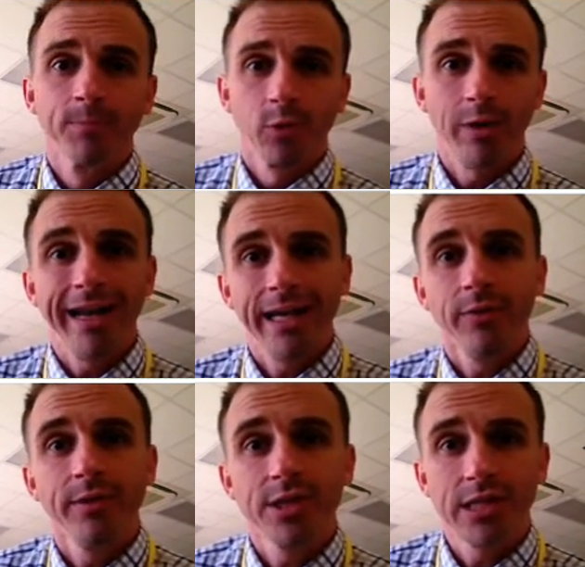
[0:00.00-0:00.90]
write
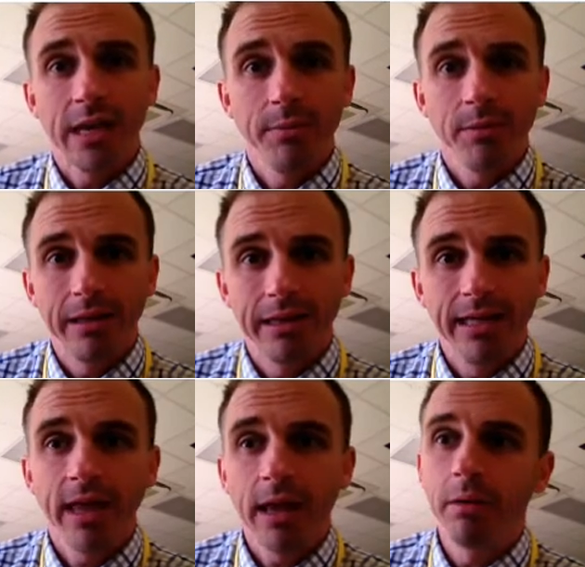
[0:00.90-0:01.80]
down this statement but
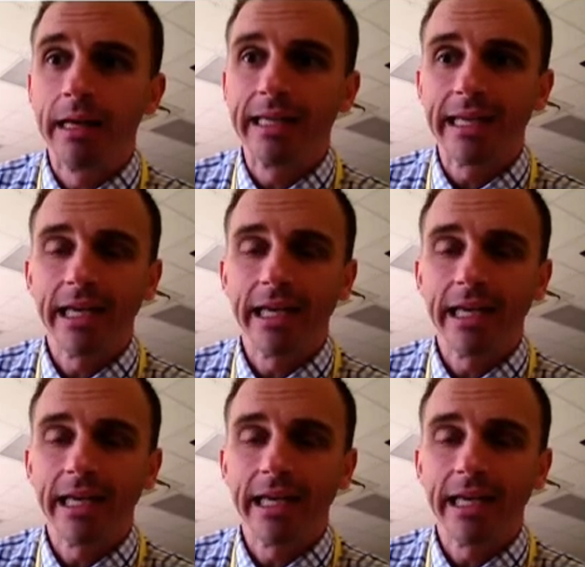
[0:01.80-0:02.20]
leave that blank.